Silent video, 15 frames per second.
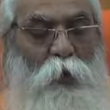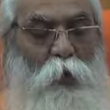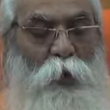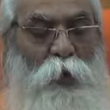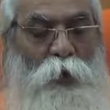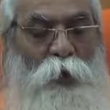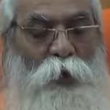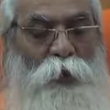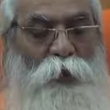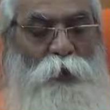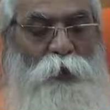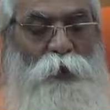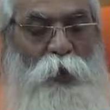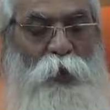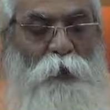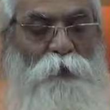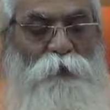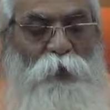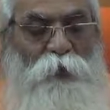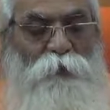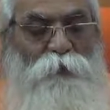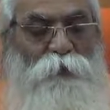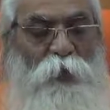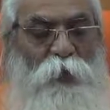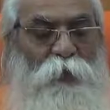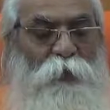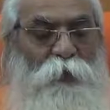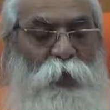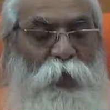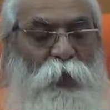already dead things.
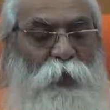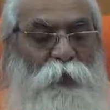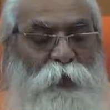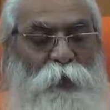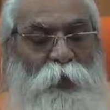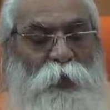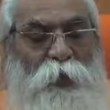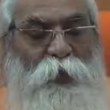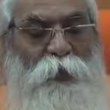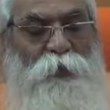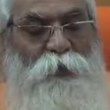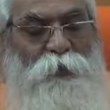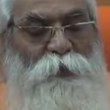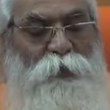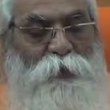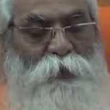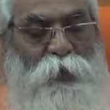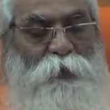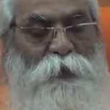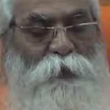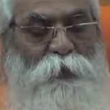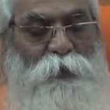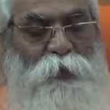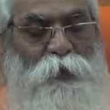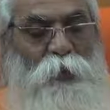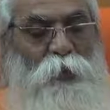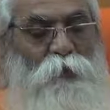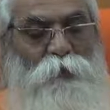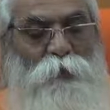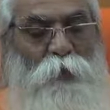They are taking this energy
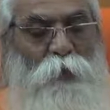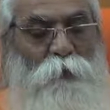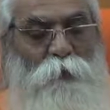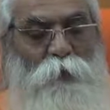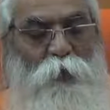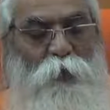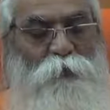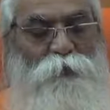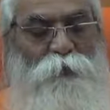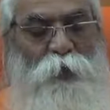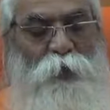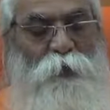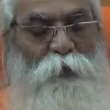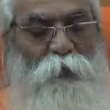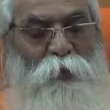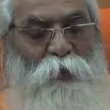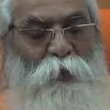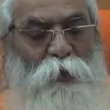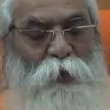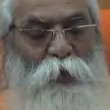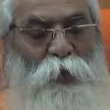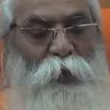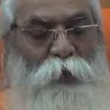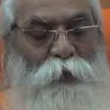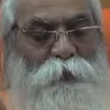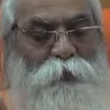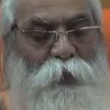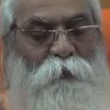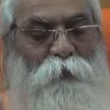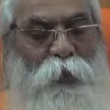from your center,
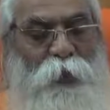as the